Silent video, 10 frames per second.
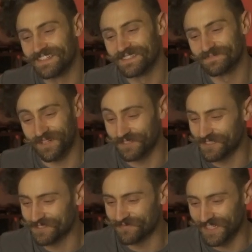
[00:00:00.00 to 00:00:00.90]

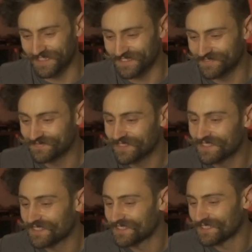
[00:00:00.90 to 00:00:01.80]
Priorities matter.
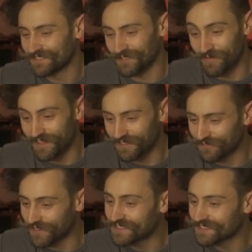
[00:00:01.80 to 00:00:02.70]
Your remaining
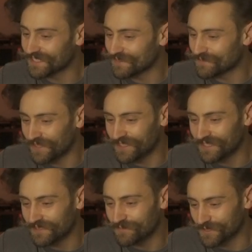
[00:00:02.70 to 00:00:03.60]
FaceTime with
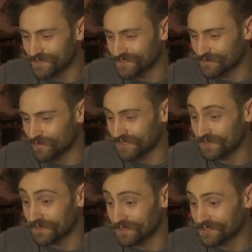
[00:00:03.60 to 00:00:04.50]
any person depends
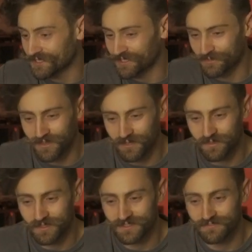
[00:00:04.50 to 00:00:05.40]
largely on where that
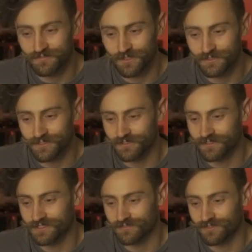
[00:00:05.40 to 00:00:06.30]
person falls on your
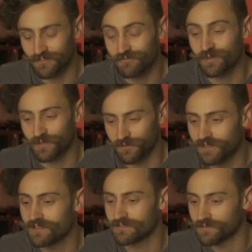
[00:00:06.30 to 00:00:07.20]
list of life
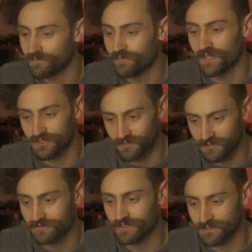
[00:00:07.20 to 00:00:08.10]
priorities. Make sure
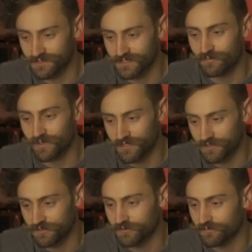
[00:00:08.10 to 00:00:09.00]
this list is set by
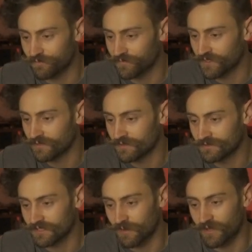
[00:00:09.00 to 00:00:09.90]
you,
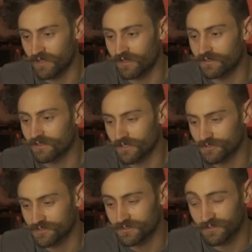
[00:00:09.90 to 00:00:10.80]
not by
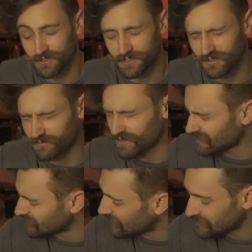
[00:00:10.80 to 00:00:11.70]
unconscious inertia. Man,
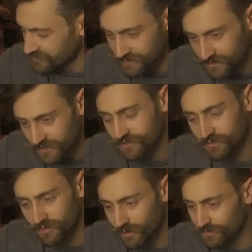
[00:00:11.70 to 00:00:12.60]
that is such a
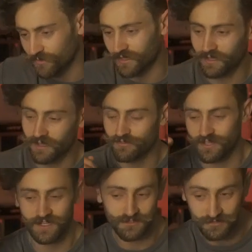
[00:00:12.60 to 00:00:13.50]
problem I have,
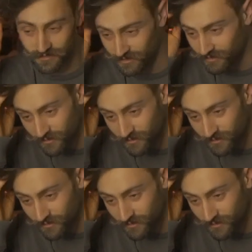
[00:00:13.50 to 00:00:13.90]
actually.